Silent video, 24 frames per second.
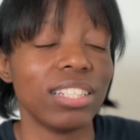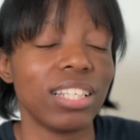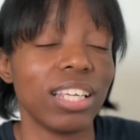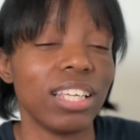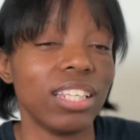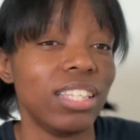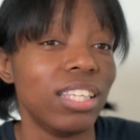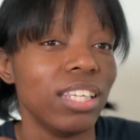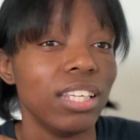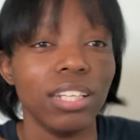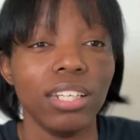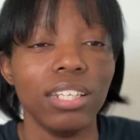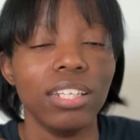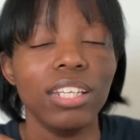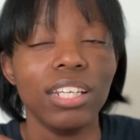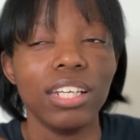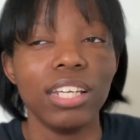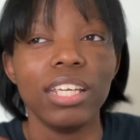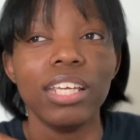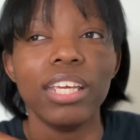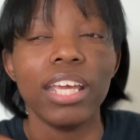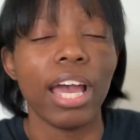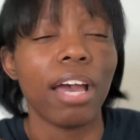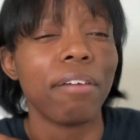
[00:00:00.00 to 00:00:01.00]
Did
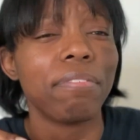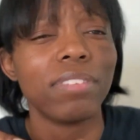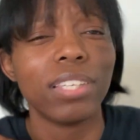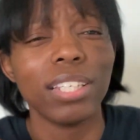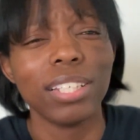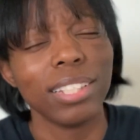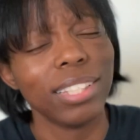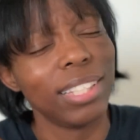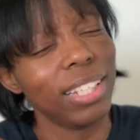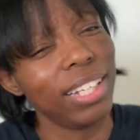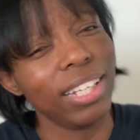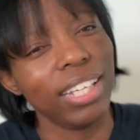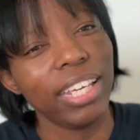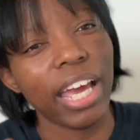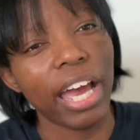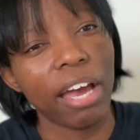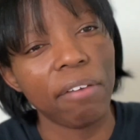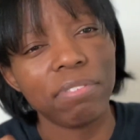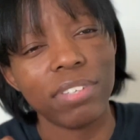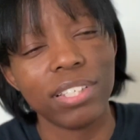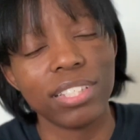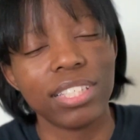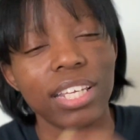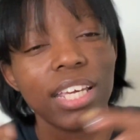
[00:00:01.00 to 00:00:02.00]
he have
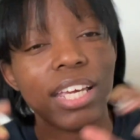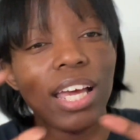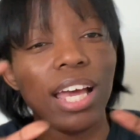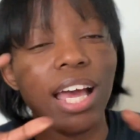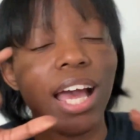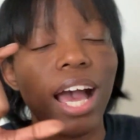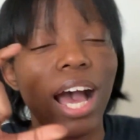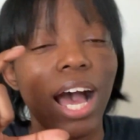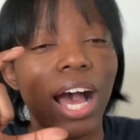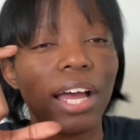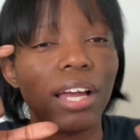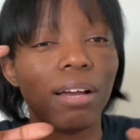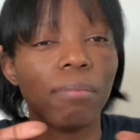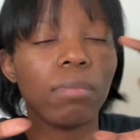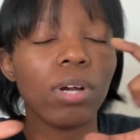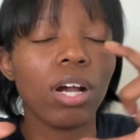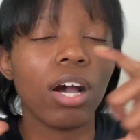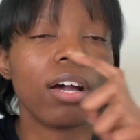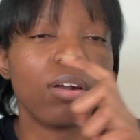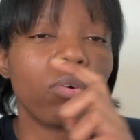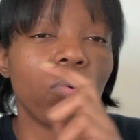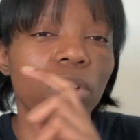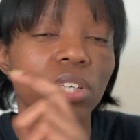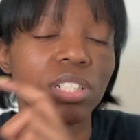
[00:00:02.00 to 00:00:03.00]
to say, I am
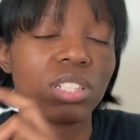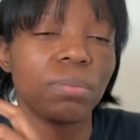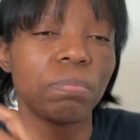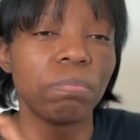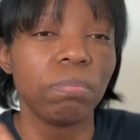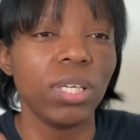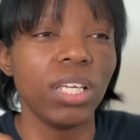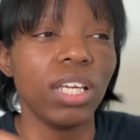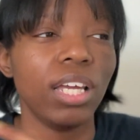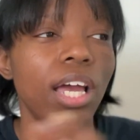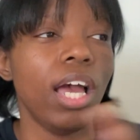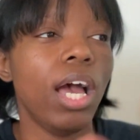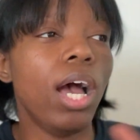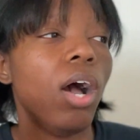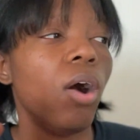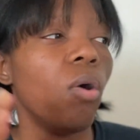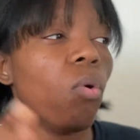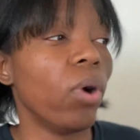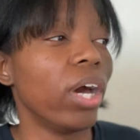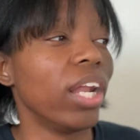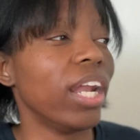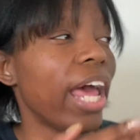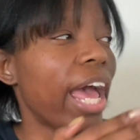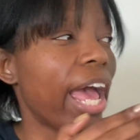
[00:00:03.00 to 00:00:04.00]
God, worship me?
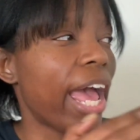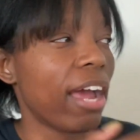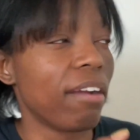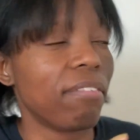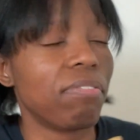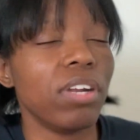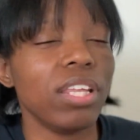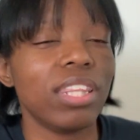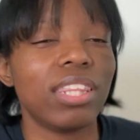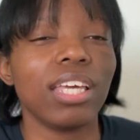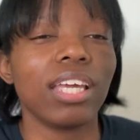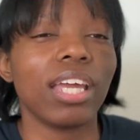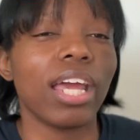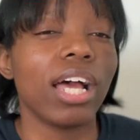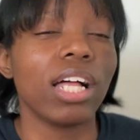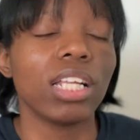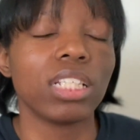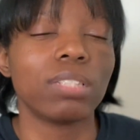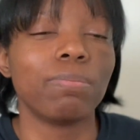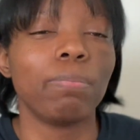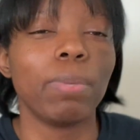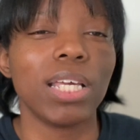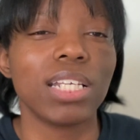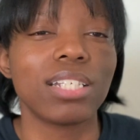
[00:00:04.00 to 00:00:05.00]
When everything
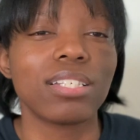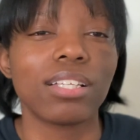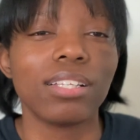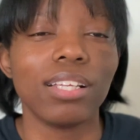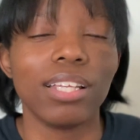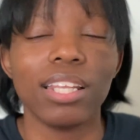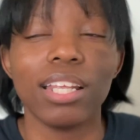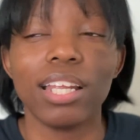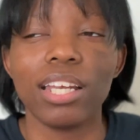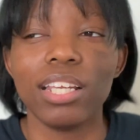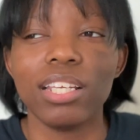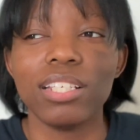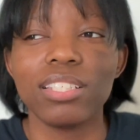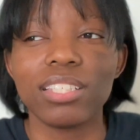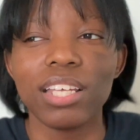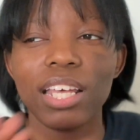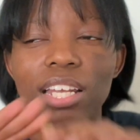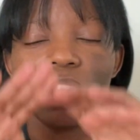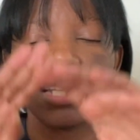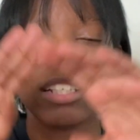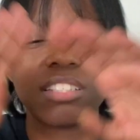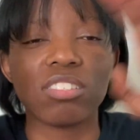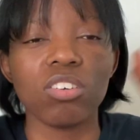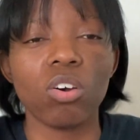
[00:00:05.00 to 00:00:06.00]
else basically that he
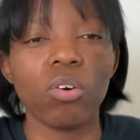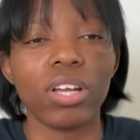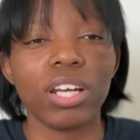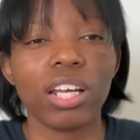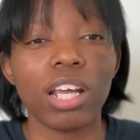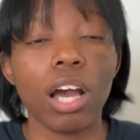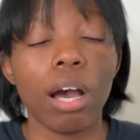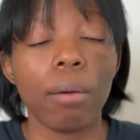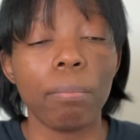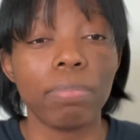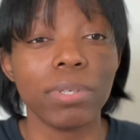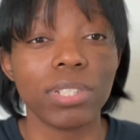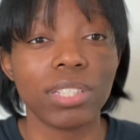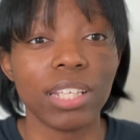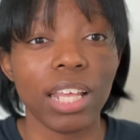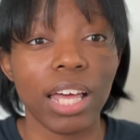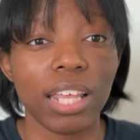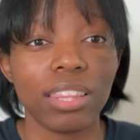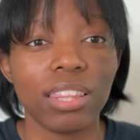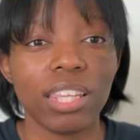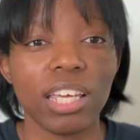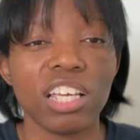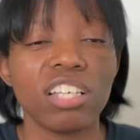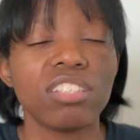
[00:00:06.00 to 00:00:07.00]
said so encompassed
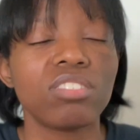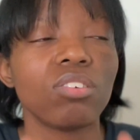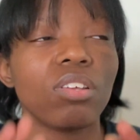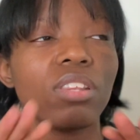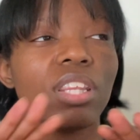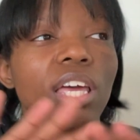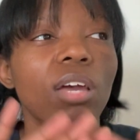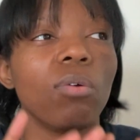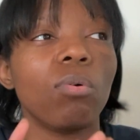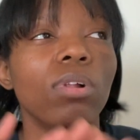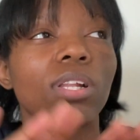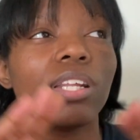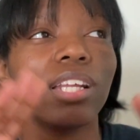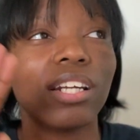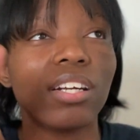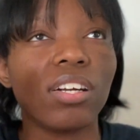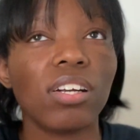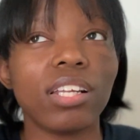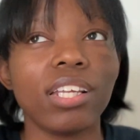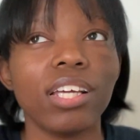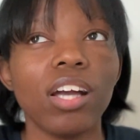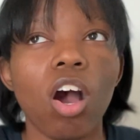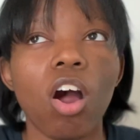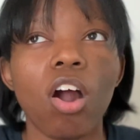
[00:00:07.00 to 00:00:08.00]
that thing. So they will
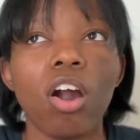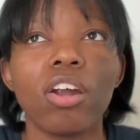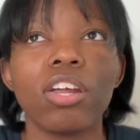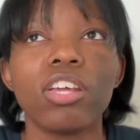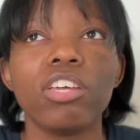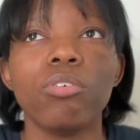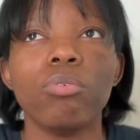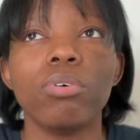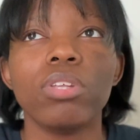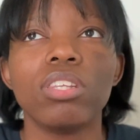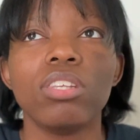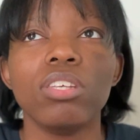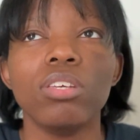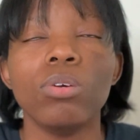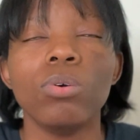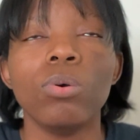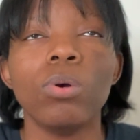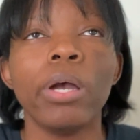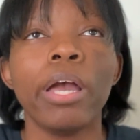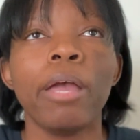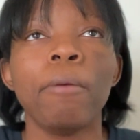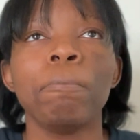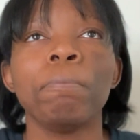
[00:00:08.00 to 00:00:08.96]
literally argue with you